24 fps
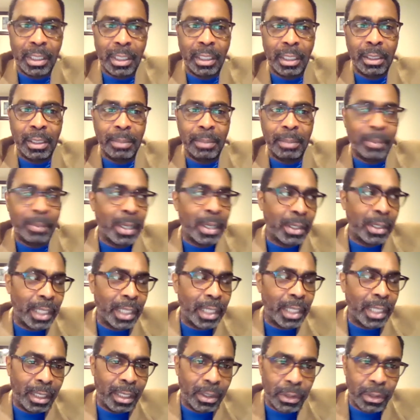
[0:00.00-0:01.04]
killed about
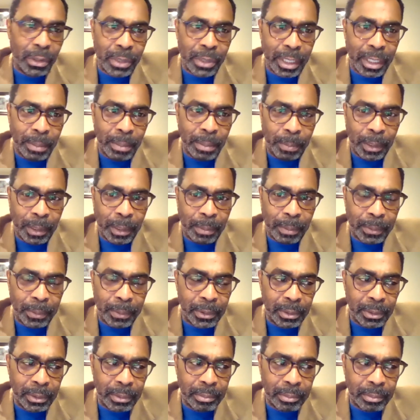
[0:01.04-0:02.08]
800
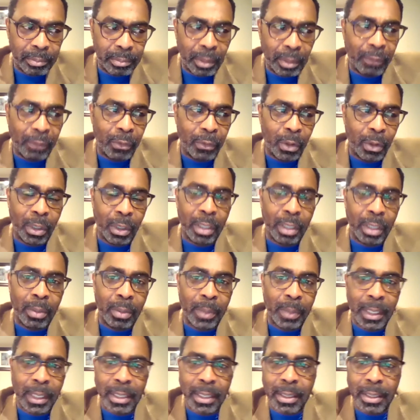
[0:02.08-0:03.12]
people before it
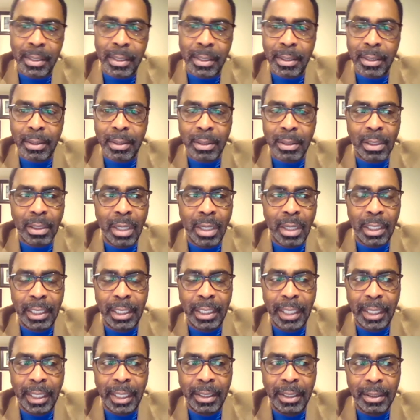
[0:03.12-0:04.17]
was
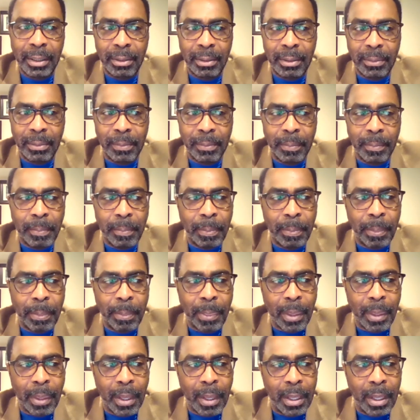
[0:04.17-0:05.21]
contained.
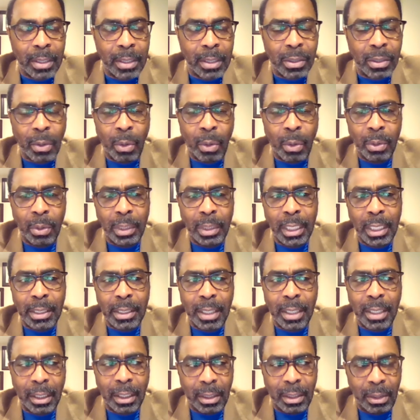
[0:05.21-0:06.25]
So it's
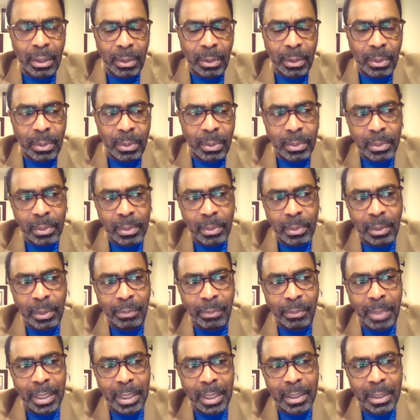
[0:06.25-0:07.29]
not new. We've
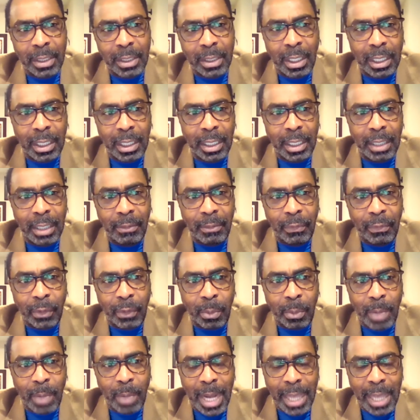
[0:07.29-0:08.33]
been studying them for
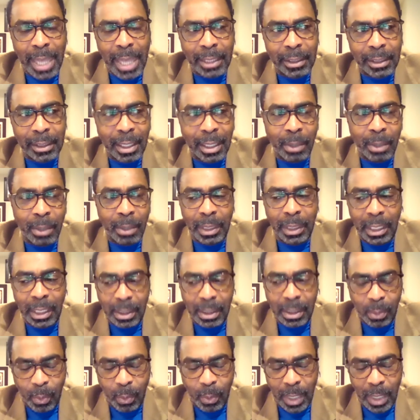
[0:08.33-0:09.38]
a while. Now
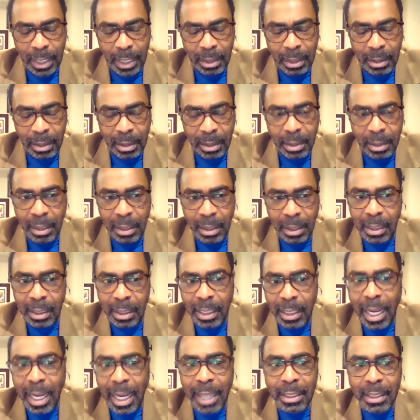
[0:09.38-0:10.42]
this one, the
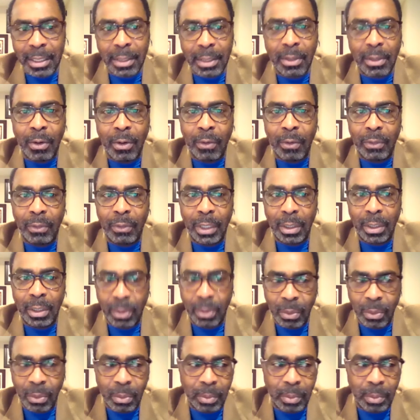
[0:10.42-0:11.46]

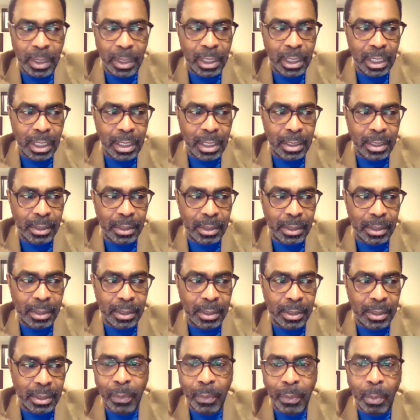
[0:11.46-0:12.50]
SARS-CoV-2, which is
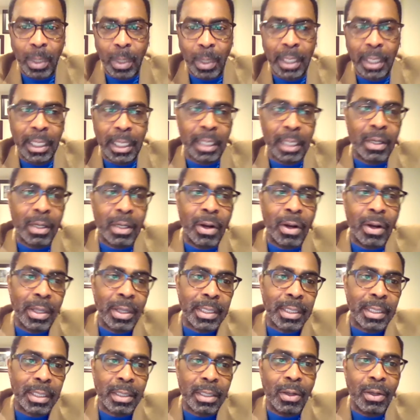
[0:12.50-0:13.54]
the one that
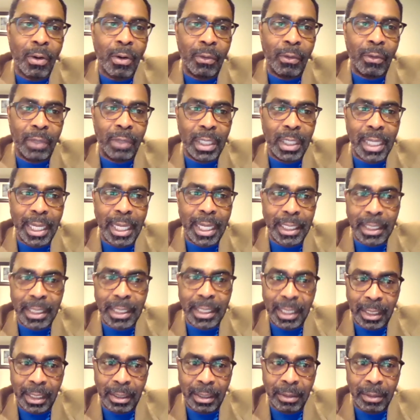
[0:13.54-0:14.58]
causes
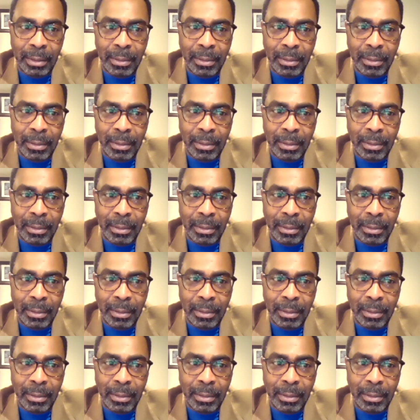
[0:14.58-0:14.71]
COVID-19,